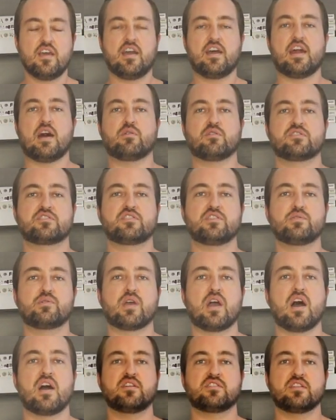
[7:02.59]
And I will see
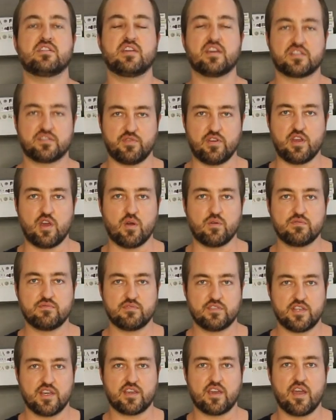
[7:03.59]
you guys in the next video.
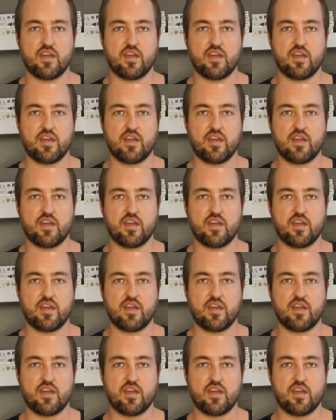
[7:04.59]
Take